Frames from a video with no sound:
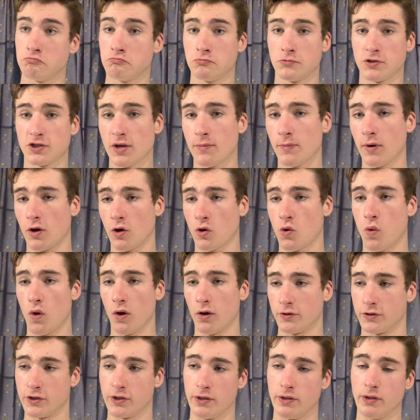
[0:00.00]
Similar
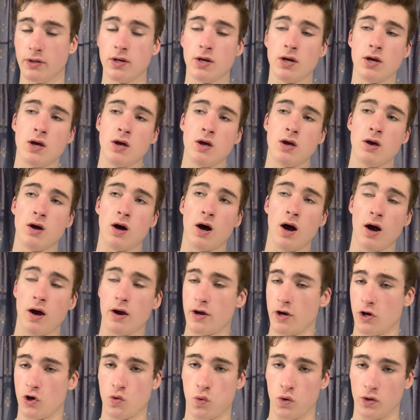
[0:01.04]
quality,
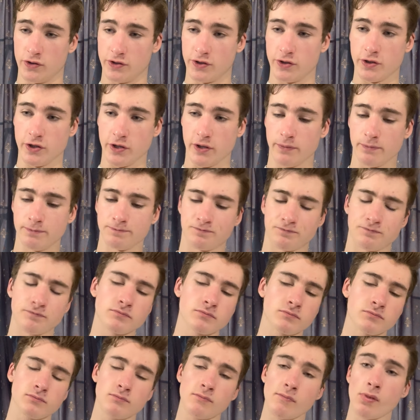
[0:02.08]
higher quantity,
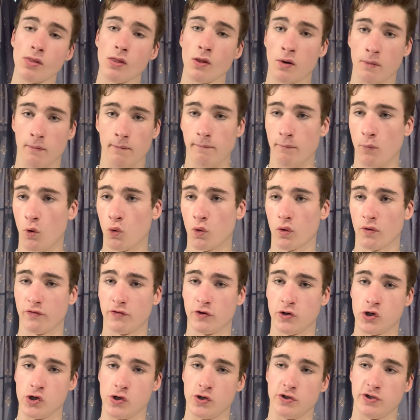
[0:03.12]
more
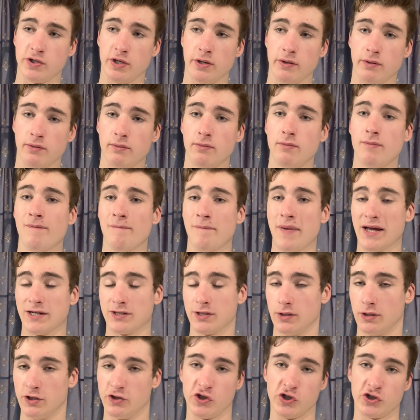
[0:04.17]
efficiency,
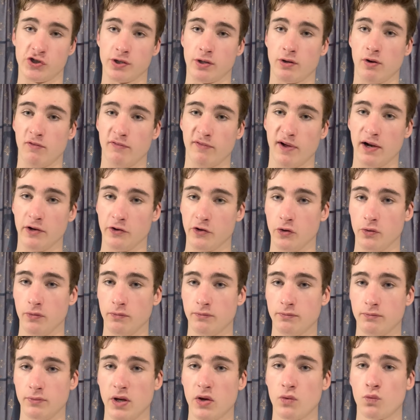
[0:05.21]
better logistical value.
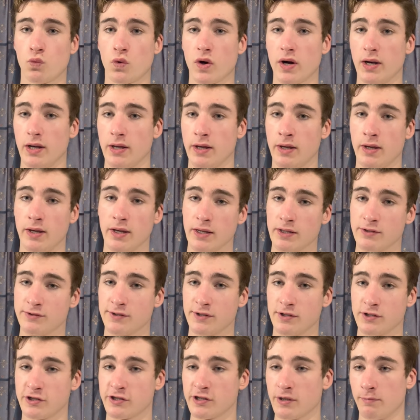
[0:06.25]
It really is
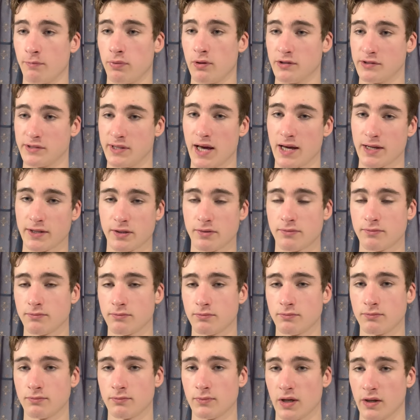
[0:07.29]
as simple as that.
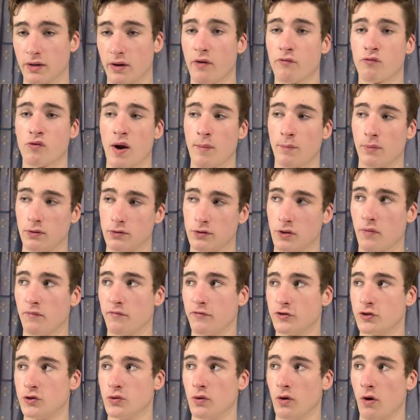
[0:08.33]
And I've rambled on
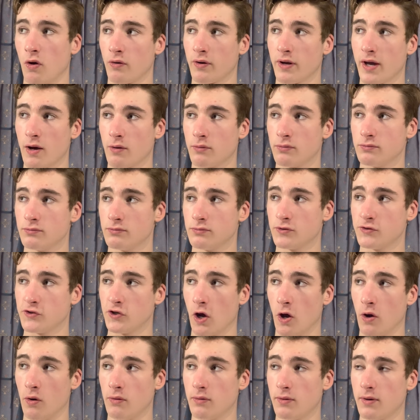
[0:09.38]
for too long now,
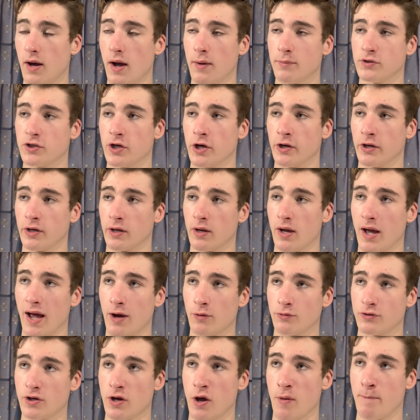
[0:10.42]
so I'm turning
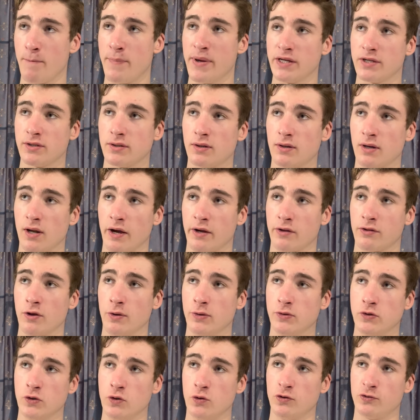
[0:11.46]
out a bit like
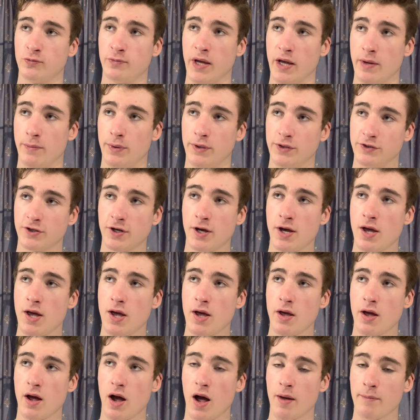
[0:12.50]
those newspapers
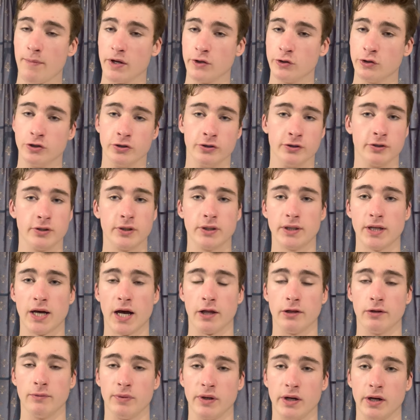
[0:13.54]
I mentioned
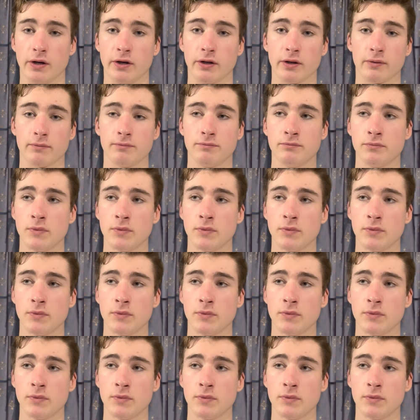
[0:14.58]
at the beginning.